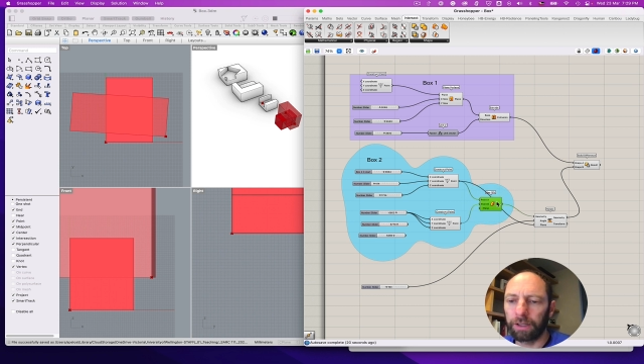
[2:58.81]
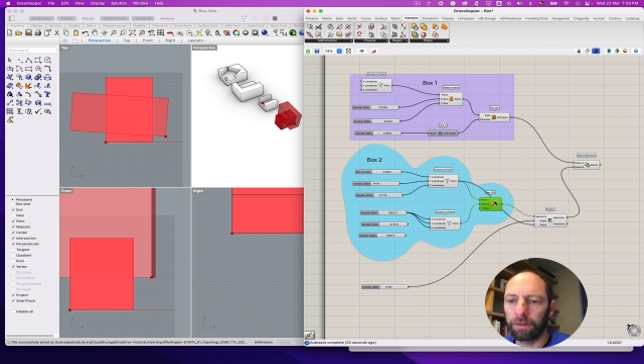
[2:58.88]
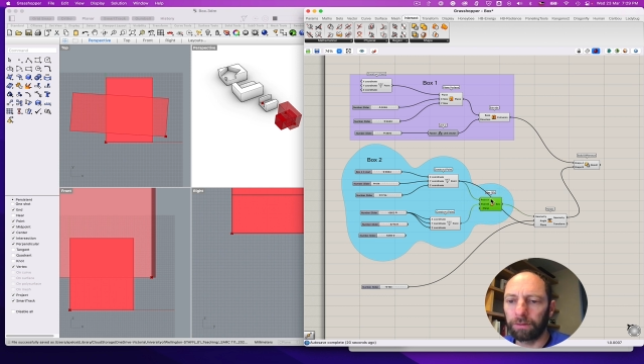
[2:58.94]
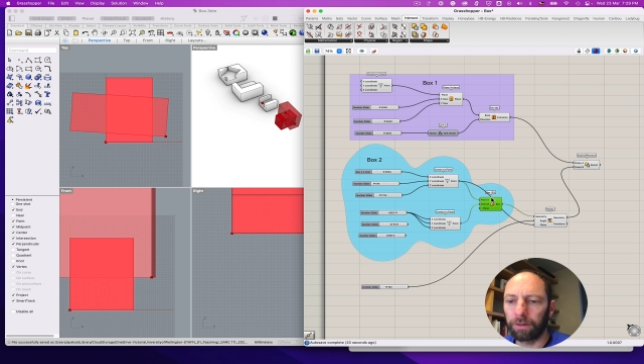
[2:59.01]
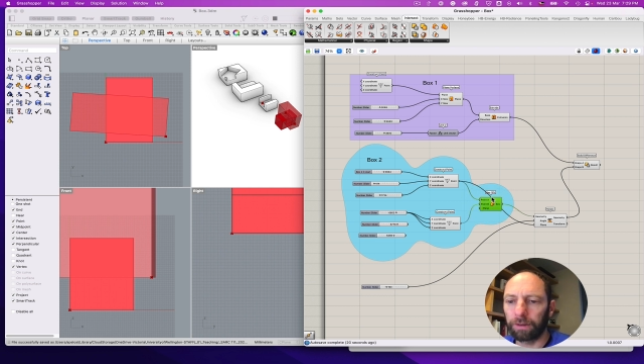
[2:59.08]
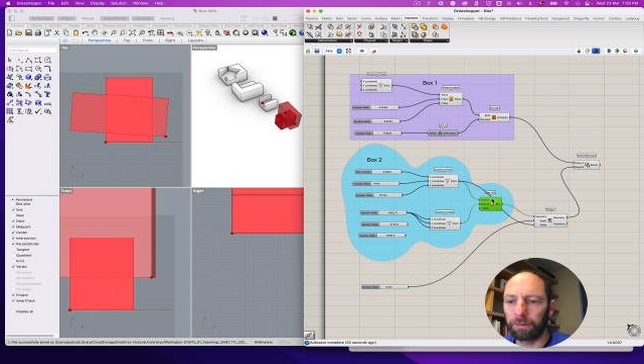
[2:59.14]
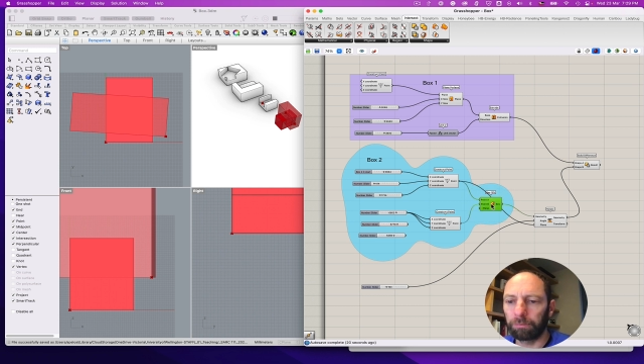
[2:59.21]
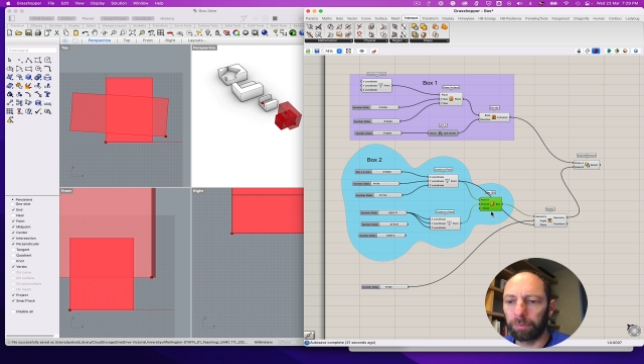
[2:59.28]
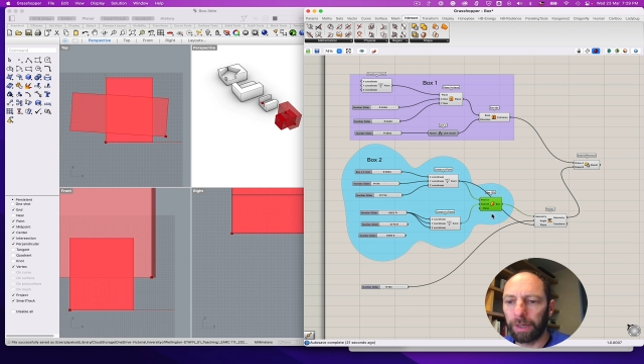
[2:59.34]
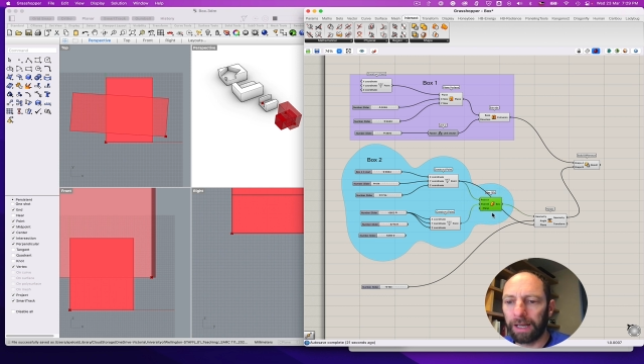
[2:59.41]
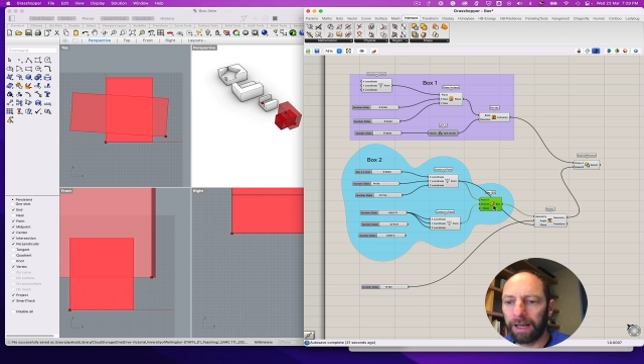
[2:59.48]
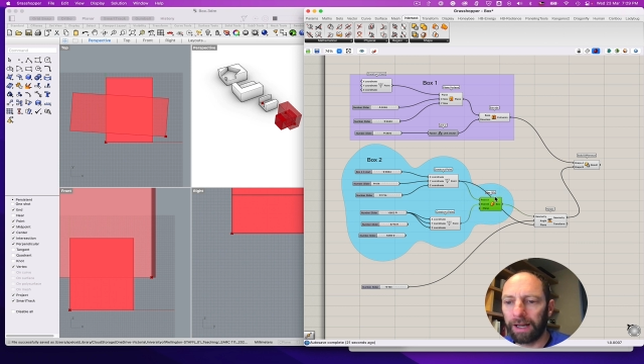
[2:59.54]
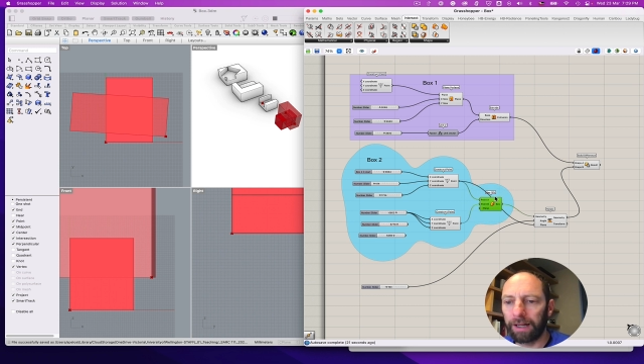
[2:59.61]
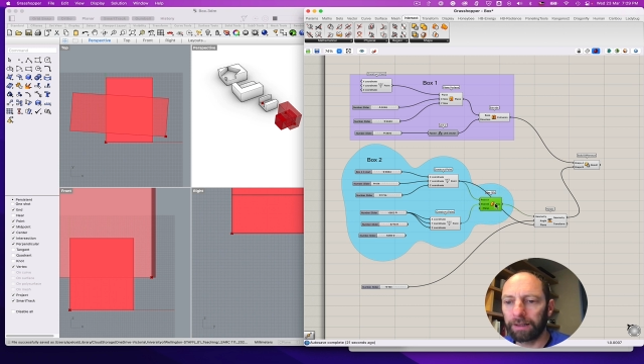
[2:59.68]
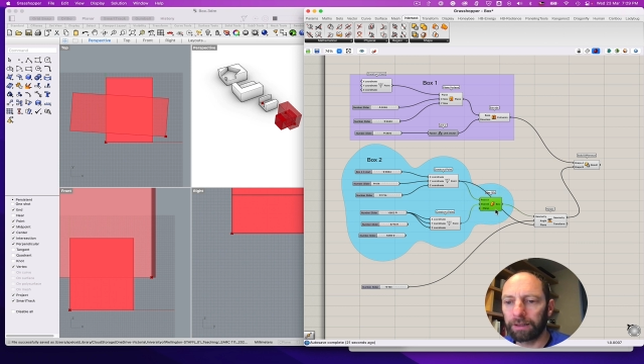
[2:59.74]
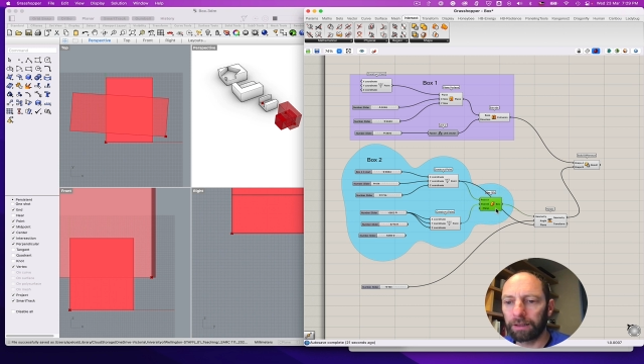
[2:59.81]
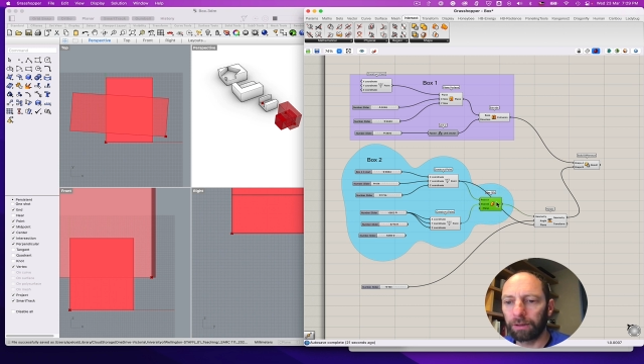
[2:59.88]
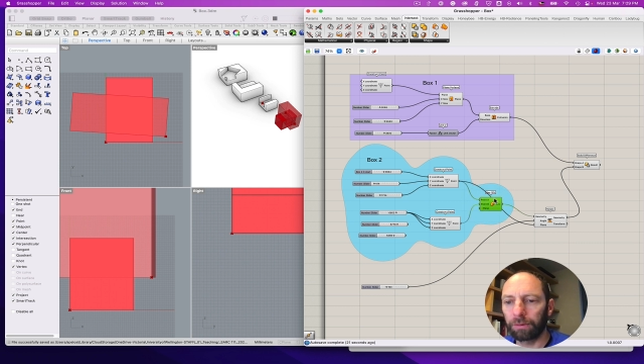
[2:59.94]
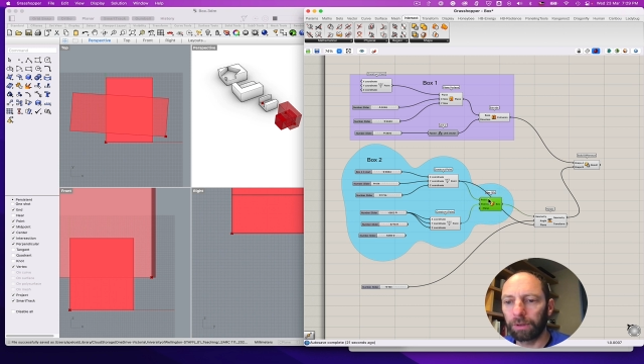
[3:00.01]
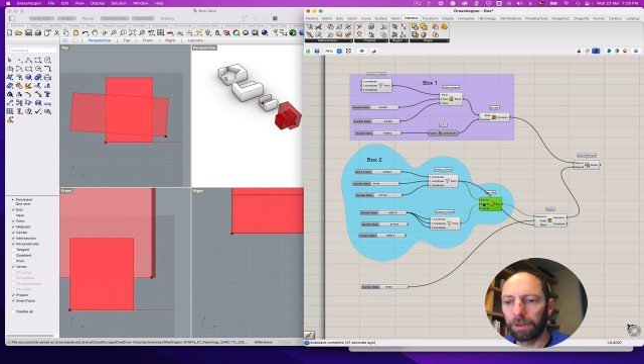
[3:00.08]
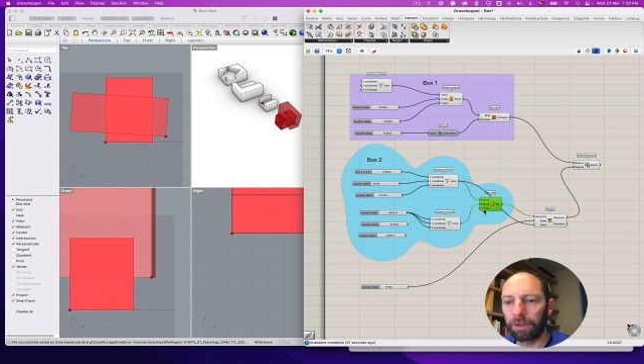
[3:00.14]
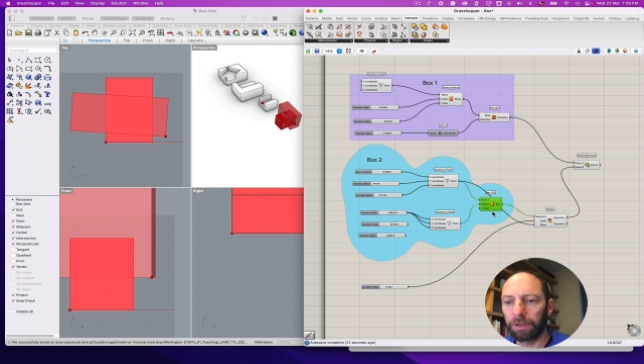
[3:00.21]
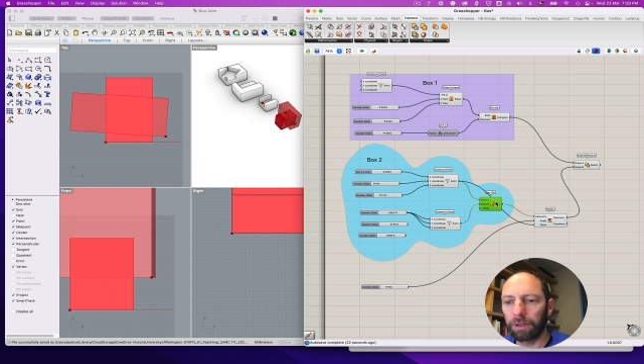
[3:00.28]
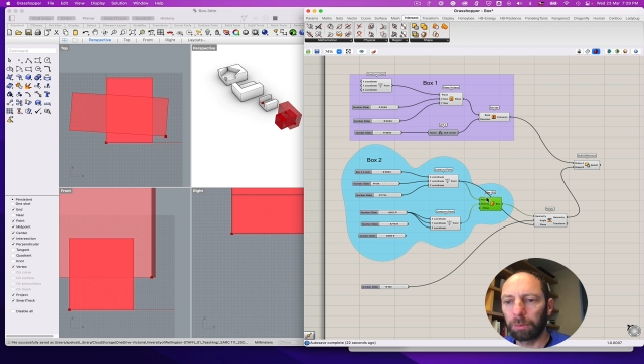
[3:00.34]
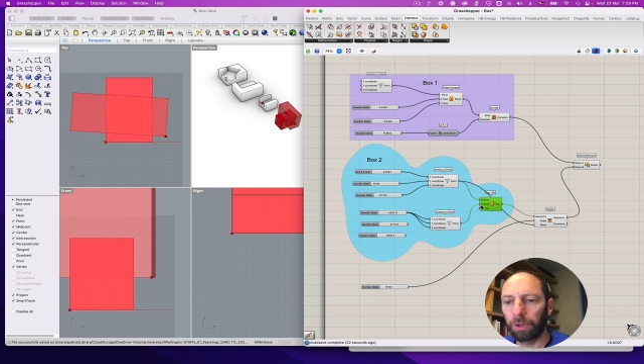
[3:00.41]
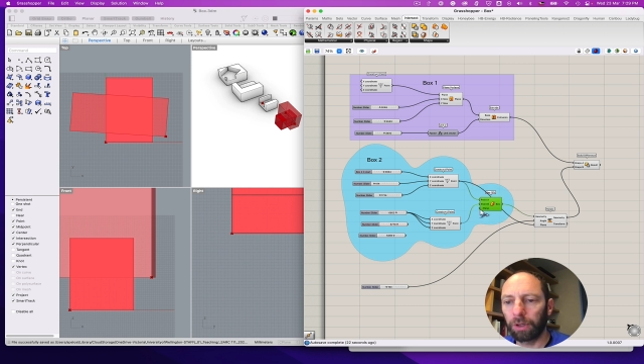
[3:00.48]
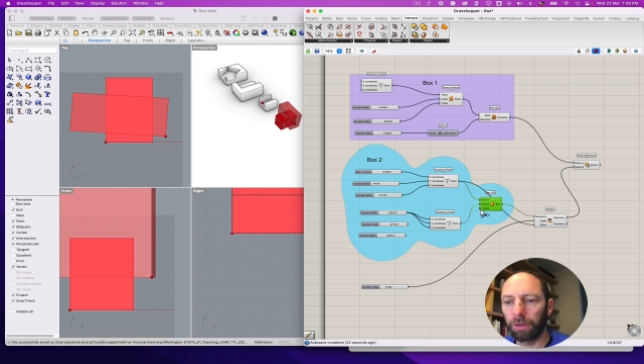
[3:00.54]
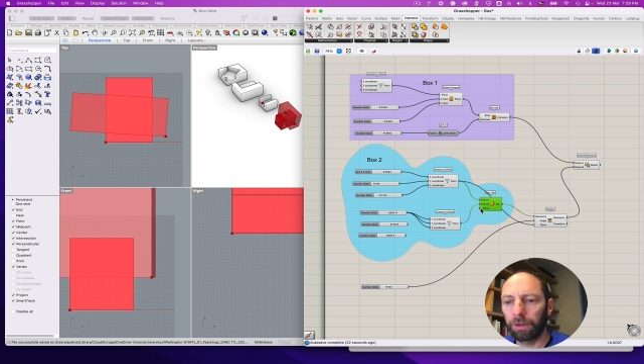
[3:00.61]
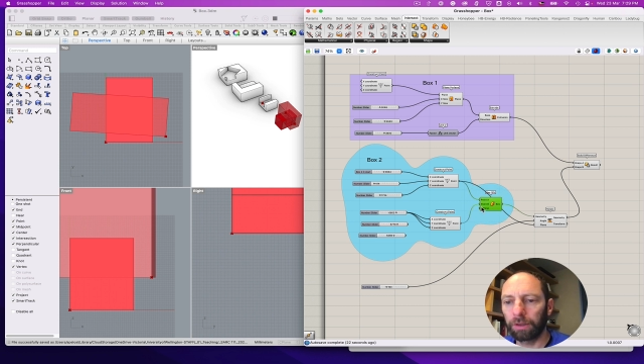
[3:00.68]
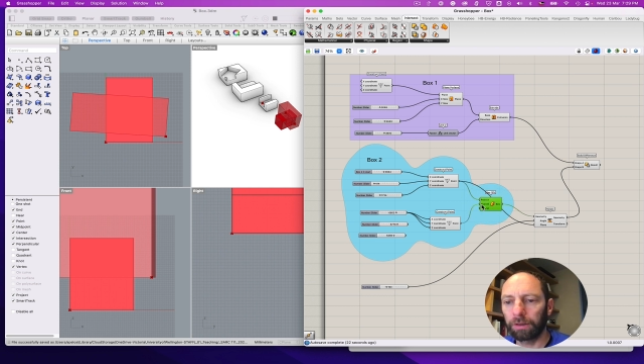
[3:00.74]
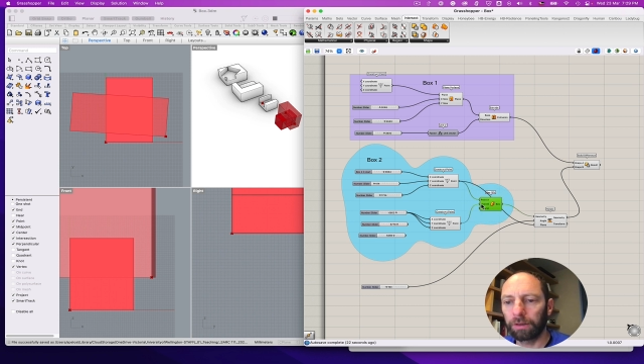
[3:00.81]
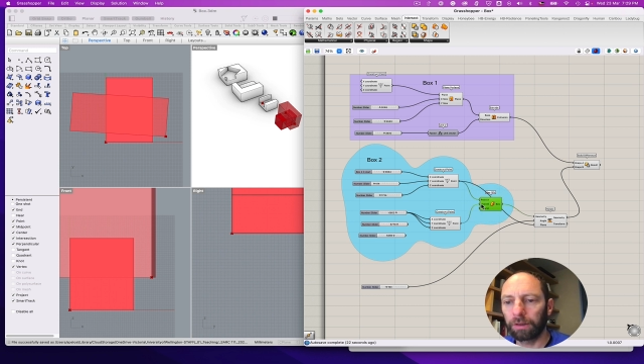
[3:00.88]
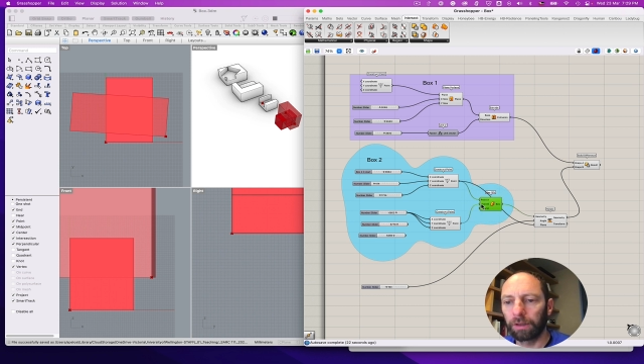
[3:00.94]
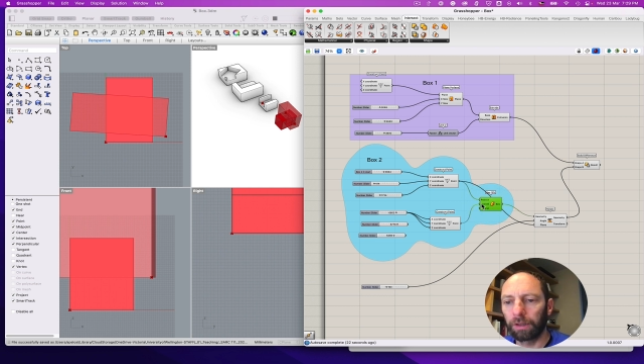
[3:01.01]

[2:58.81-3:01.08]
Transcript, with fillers: different parts to each component.